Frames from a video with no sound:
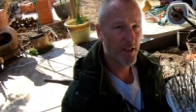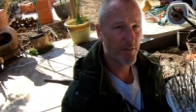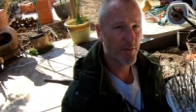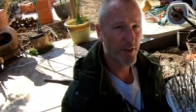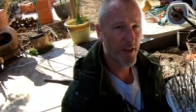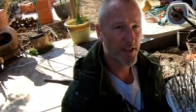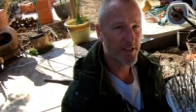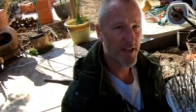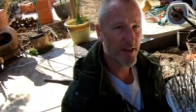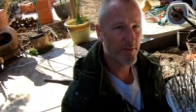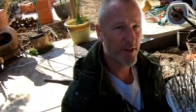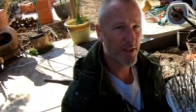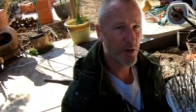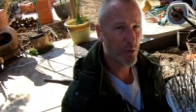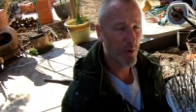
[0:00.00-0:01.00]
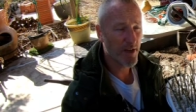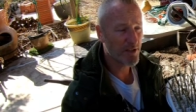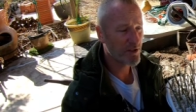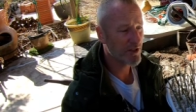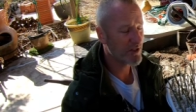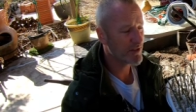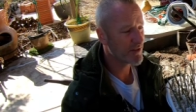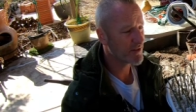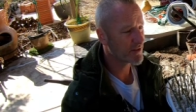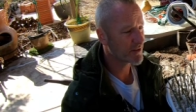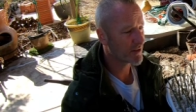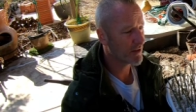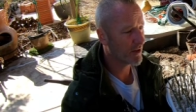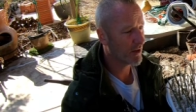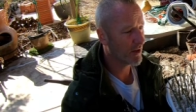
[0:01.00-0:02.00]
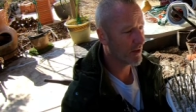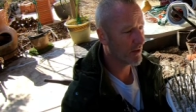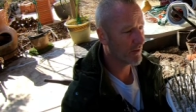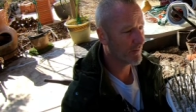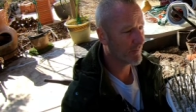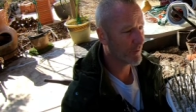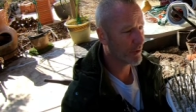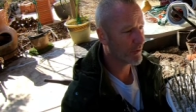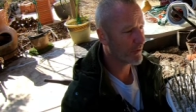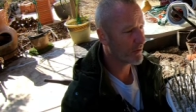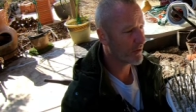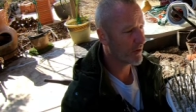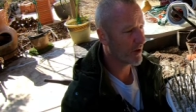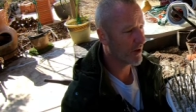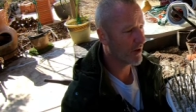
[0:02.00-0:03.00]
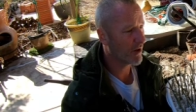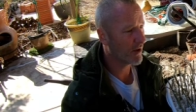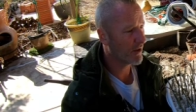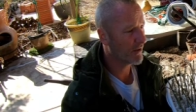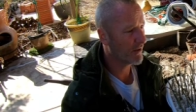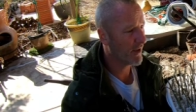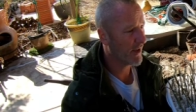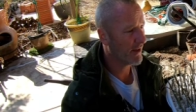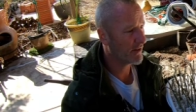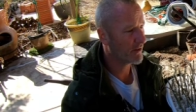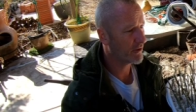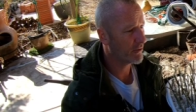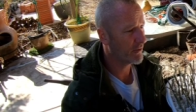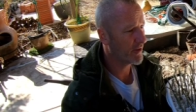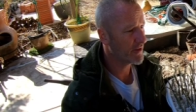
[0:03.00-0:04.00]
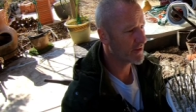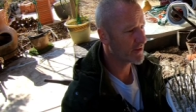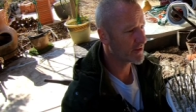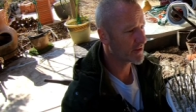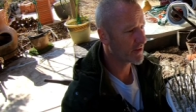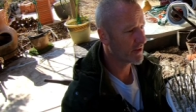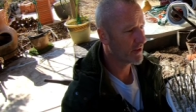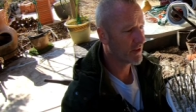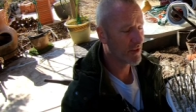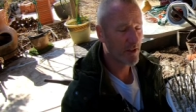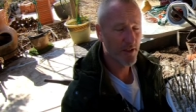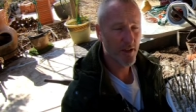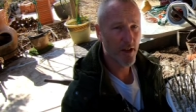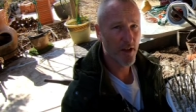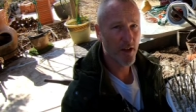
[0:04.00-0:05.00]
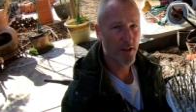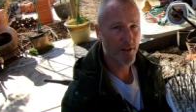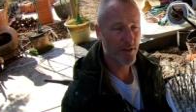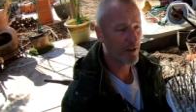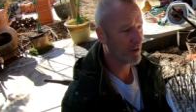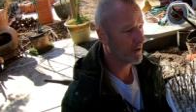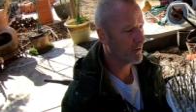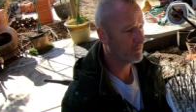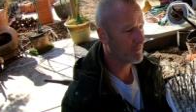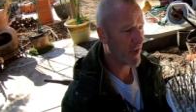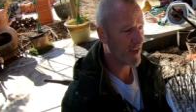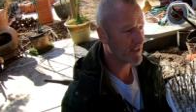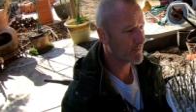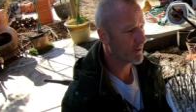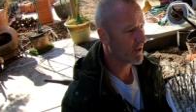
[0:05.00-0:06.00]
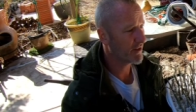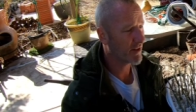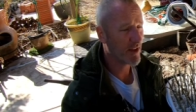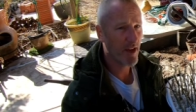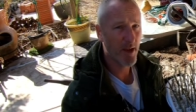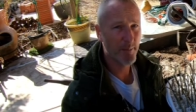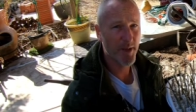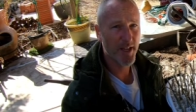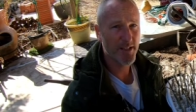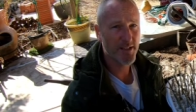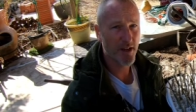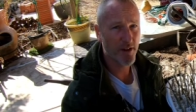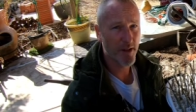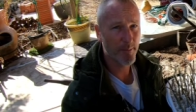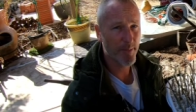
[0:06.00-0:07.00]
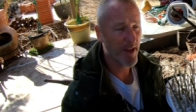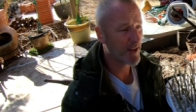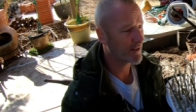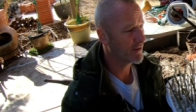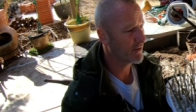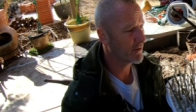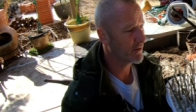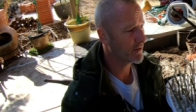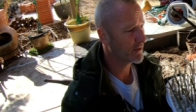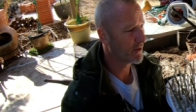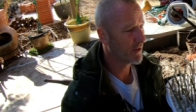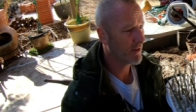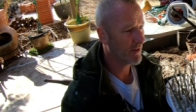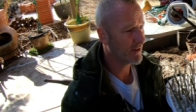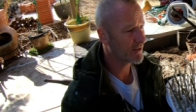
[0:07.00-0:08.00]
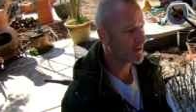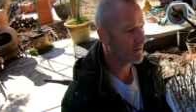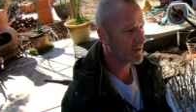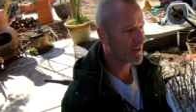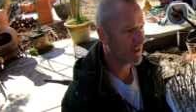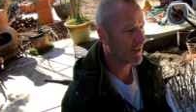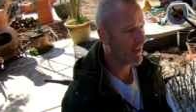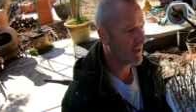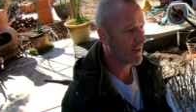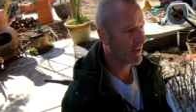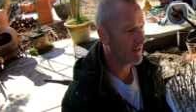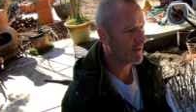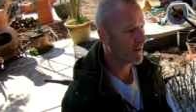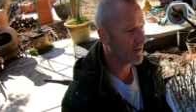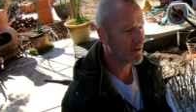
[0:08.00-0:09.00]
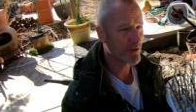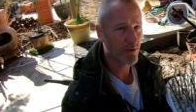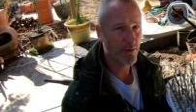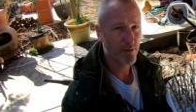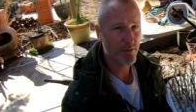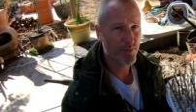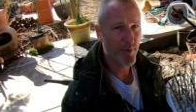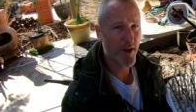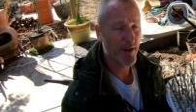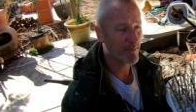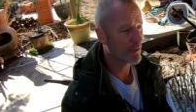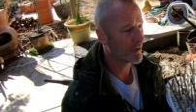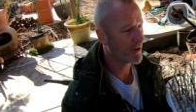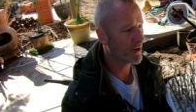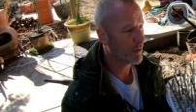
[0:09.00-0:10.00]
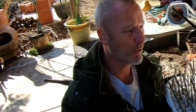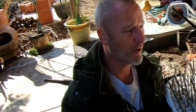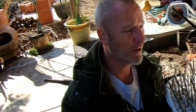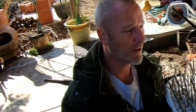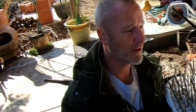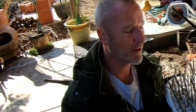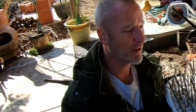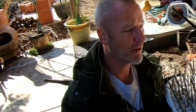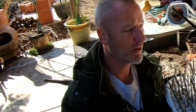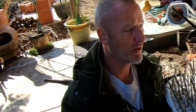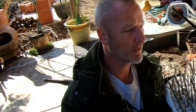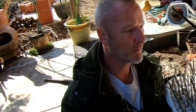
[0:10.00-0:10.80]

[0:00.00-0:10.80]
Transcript: if you guys have any questions uh, further on how to do this, uh, you could ask me in the comments. I'll get back to you as soon as I can. I usually respond pretty quick.